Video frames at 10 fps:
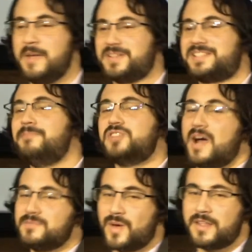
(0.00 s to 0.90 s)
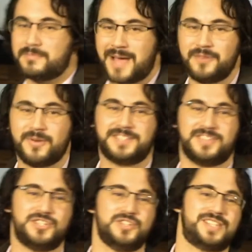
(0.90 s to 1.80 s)
but sometimes one of the main
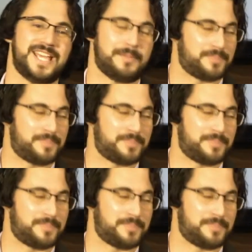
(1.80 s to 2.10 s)
reasons you see a